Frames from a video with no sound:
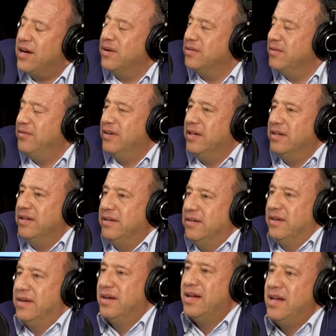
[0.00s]
thought I was a failure.
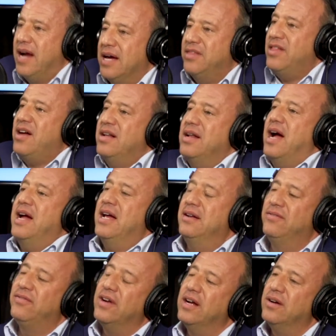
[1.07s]
I thought I
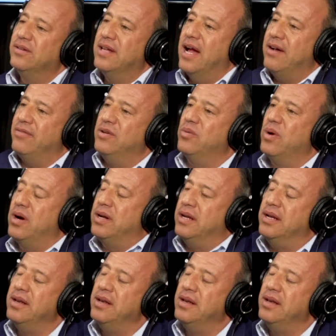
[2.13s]
had failed everyone,